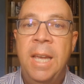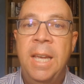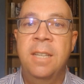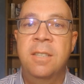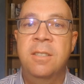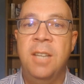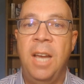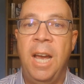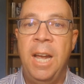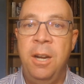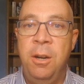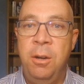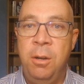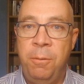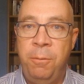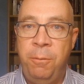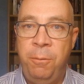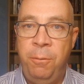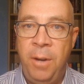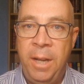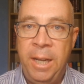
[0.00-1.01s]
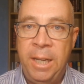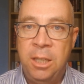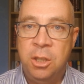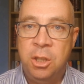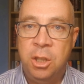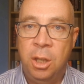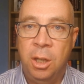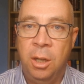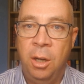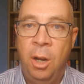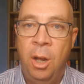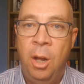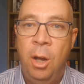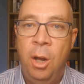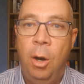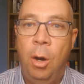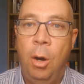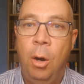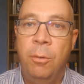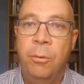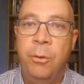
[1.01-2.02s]
is a reflection
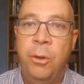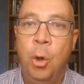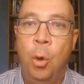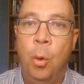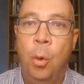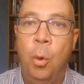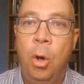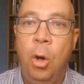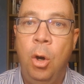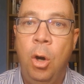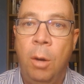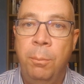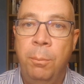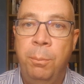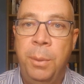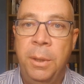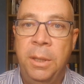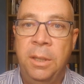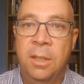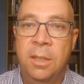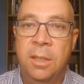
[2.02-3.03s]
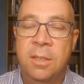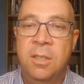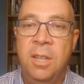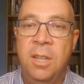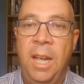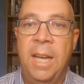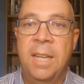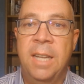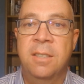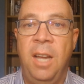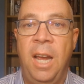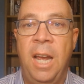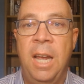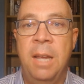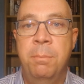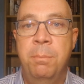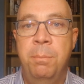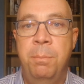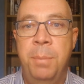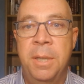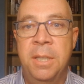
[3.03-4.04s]
of your competence as
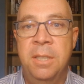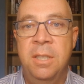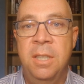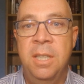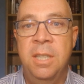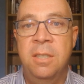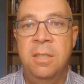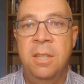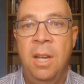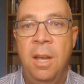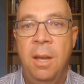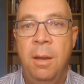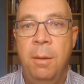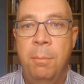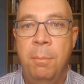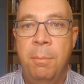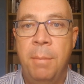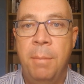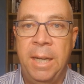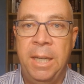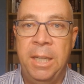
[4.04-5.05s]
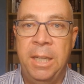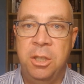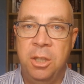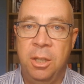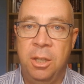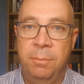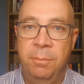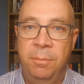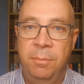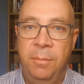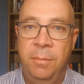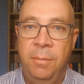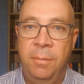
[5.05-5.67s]
a business manager.